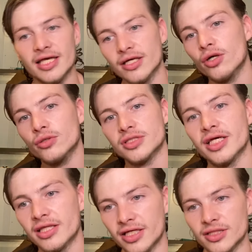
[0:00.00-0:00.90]
goes
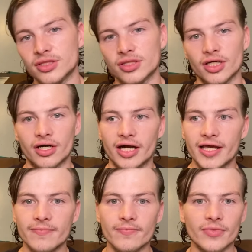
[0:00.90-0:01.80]
like this.
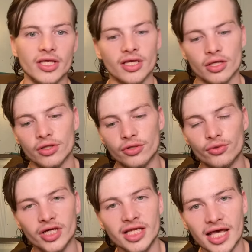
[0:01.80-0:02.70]
Alright,
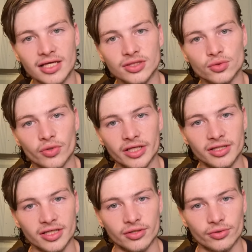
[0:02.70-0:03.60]
3 days with
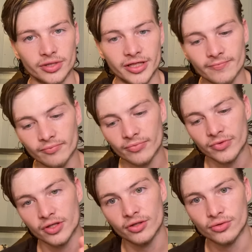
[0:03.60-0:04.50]
D3,
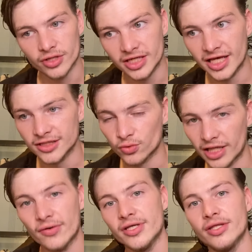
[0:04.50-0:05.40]
3 days
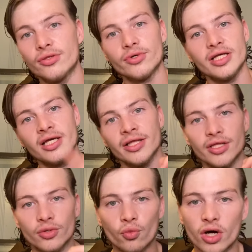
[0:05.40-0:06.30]
without D3, and
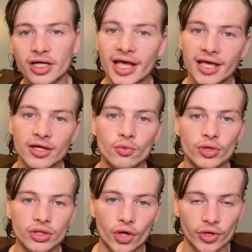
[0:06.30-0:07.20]
then 1 day with
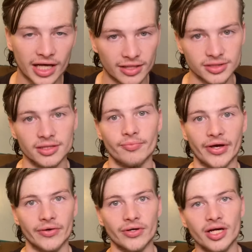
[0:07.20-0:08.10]
no calcium
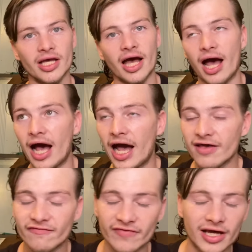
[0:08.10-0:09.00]
powder. I
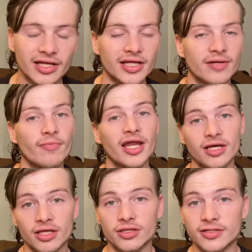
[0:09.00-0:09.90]
find, and many
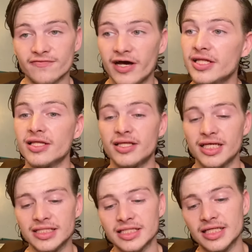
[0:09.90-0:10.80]
others find, that
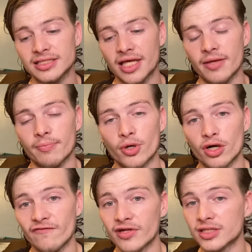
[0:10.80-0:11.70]
this is a
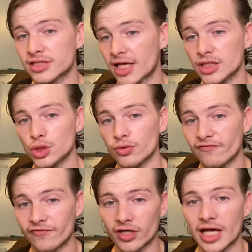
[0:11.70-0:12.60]
perfect schedule
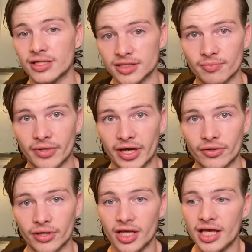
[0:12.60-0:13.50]
for calcium powder,